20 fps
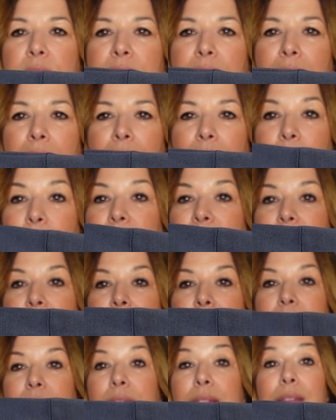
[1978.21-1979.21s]
tag, but
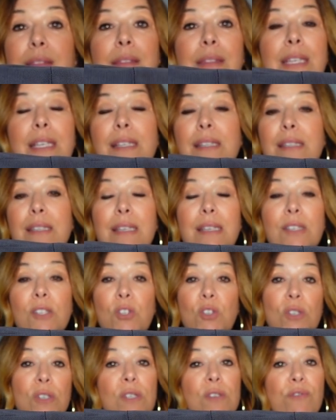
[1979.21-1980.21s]
then this is
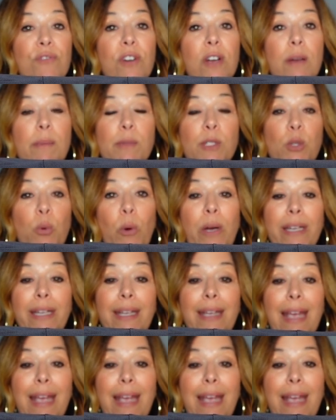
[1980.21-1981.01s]
just from twenty